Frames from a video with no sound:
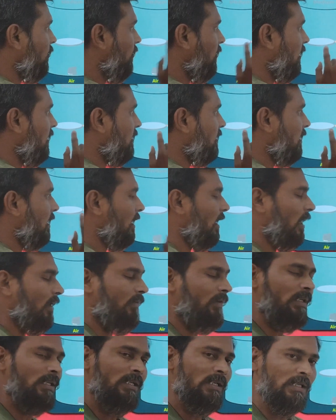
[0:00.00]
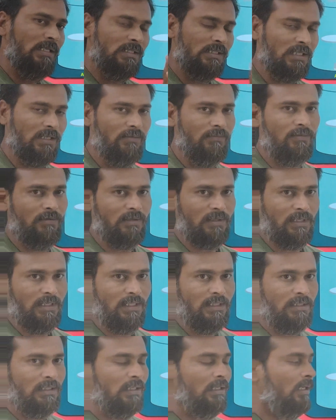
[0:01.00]
two lenses are having same focal
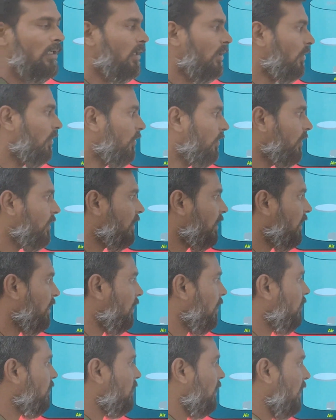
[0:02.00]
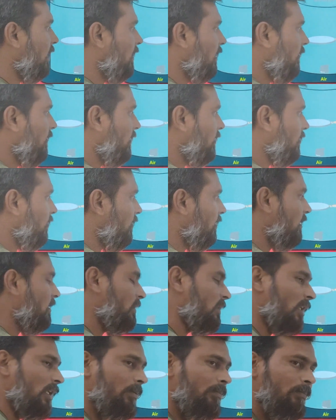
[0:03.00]
length, do you think now size of the stone is
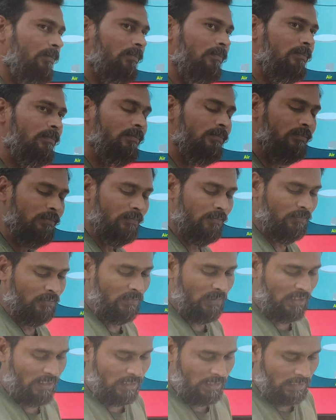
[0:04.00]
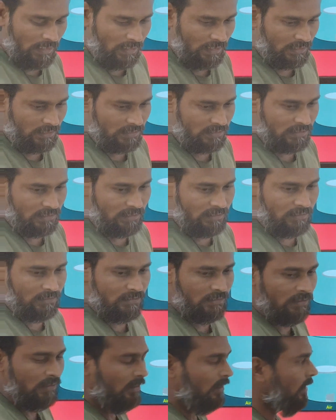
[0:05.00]
same? Let us see.
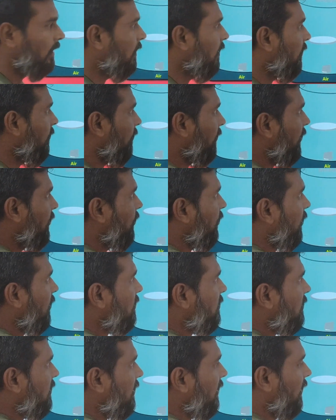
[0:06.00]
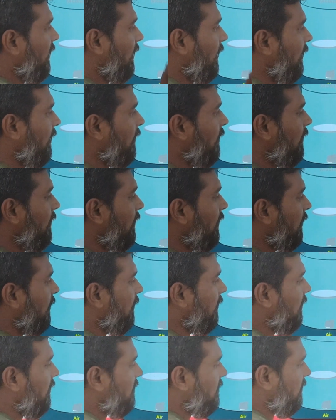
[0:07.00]
When you are seeing,
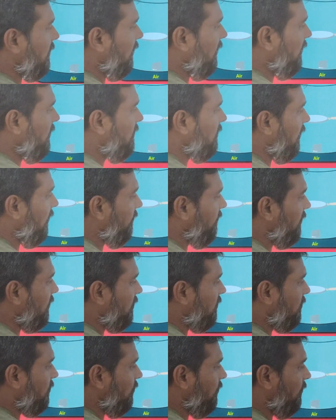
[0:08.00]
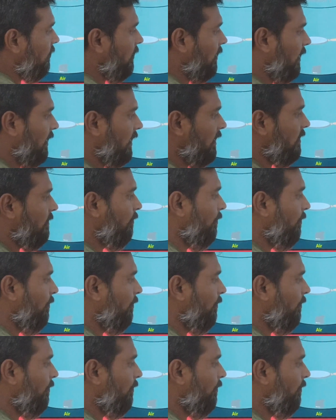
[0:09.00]
the size of the stone is